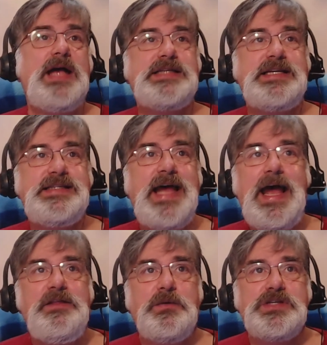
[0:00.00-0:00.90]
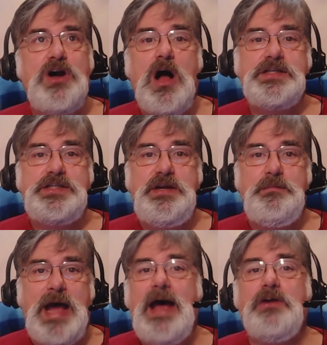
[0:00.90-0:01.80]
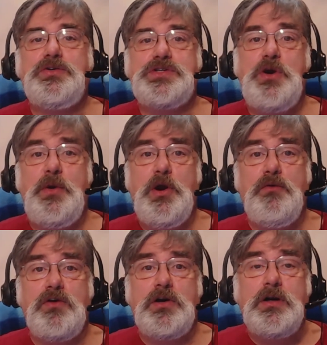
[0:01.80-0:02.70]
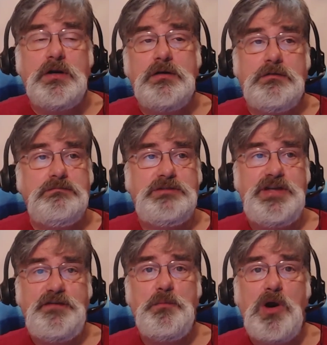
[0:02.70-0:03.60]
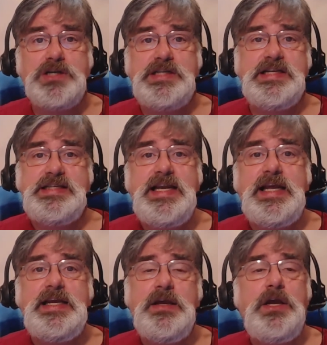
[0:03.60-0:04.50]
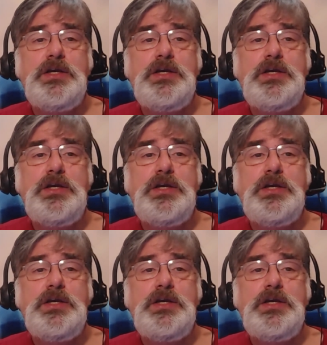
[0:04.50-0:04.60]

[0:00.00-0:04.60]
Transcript: As I said, there was constant battles going over different parts of the city.